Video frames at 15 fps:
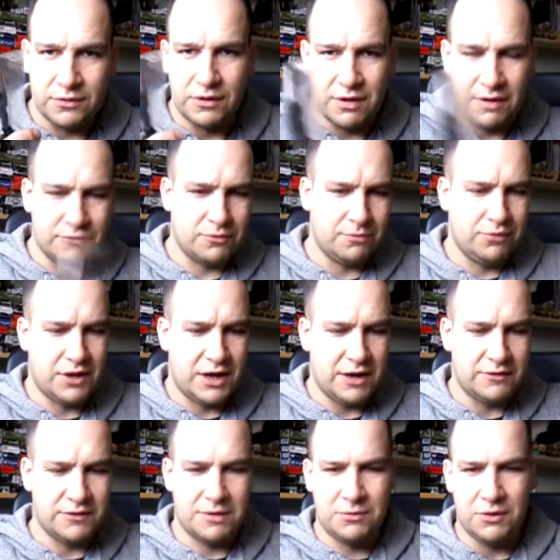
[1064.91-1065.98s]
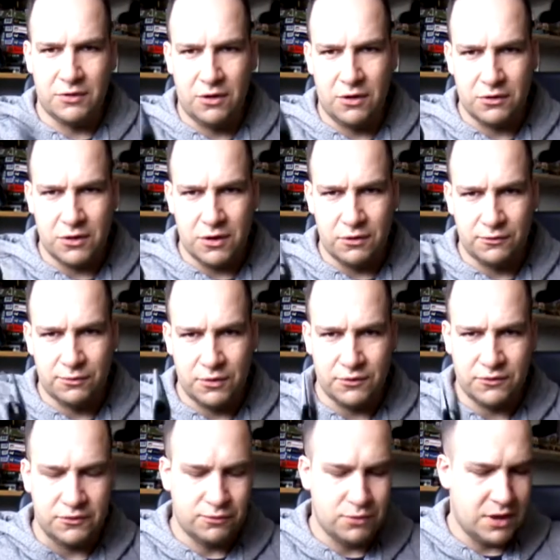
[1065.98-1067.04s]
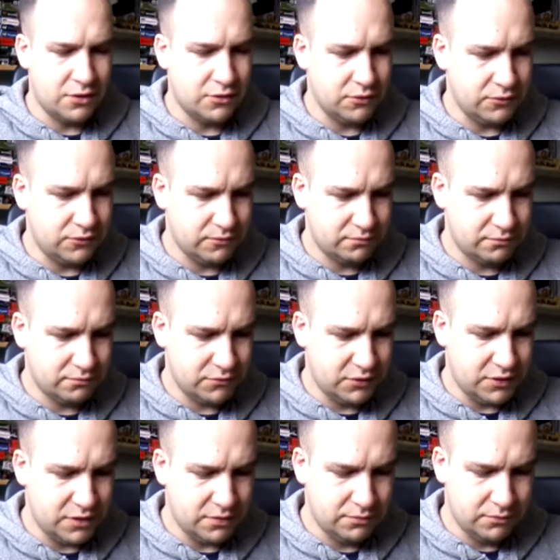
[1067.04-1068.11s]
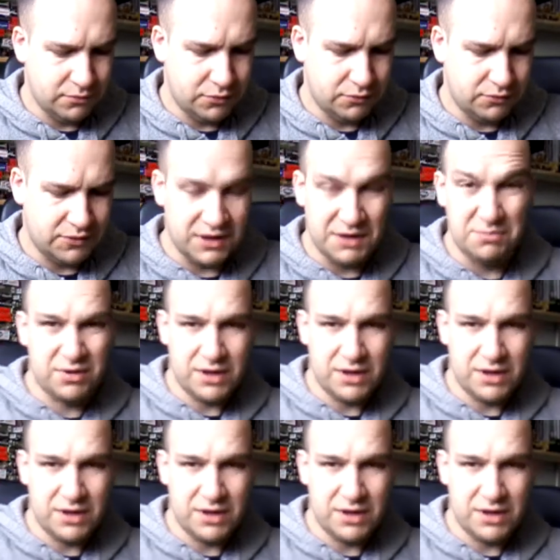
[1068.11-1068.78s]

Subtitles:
You've got to have some pliers, haven't you, and long nose ones as well, because you know you always need